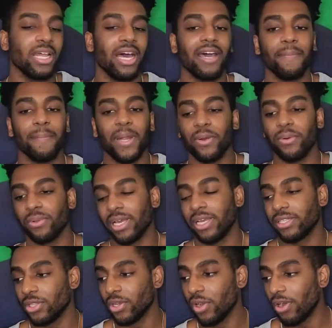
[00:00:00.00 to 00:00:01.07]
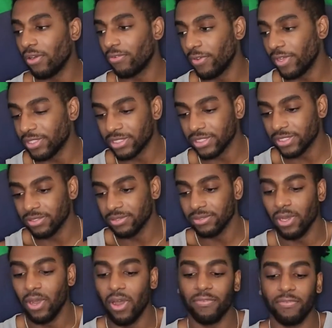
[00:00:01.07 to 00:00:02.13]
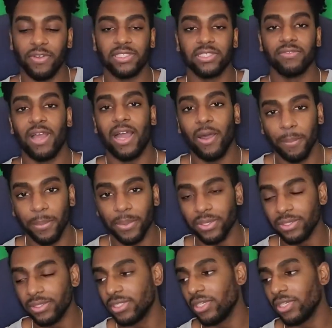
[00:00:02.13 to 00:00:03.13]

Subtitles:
lot about like the offensive output,